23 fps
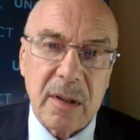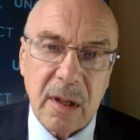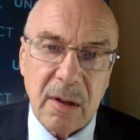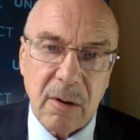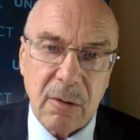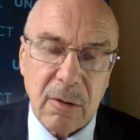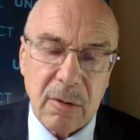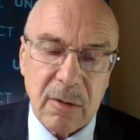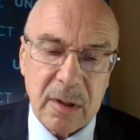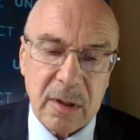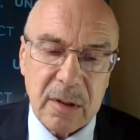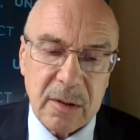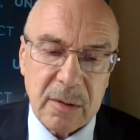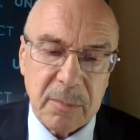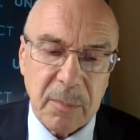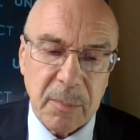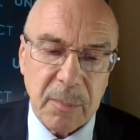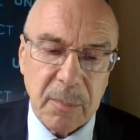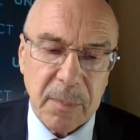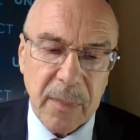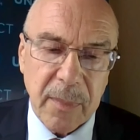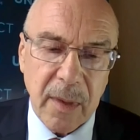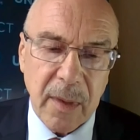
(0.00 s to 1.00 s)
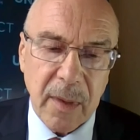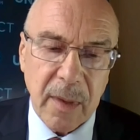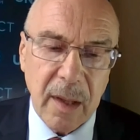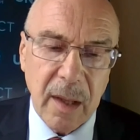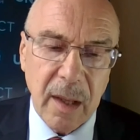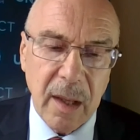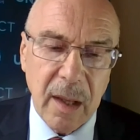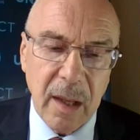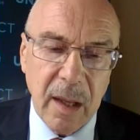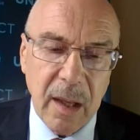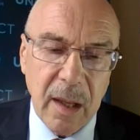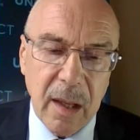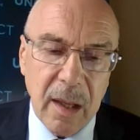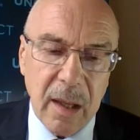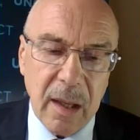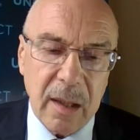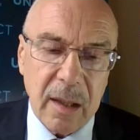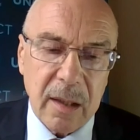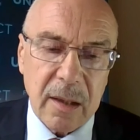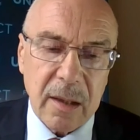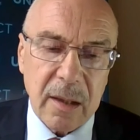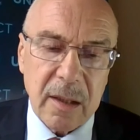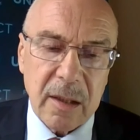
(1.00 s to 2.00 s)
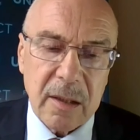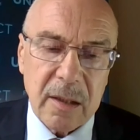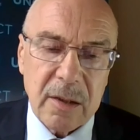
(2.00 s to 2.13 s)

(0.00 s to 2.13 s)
terrorism. In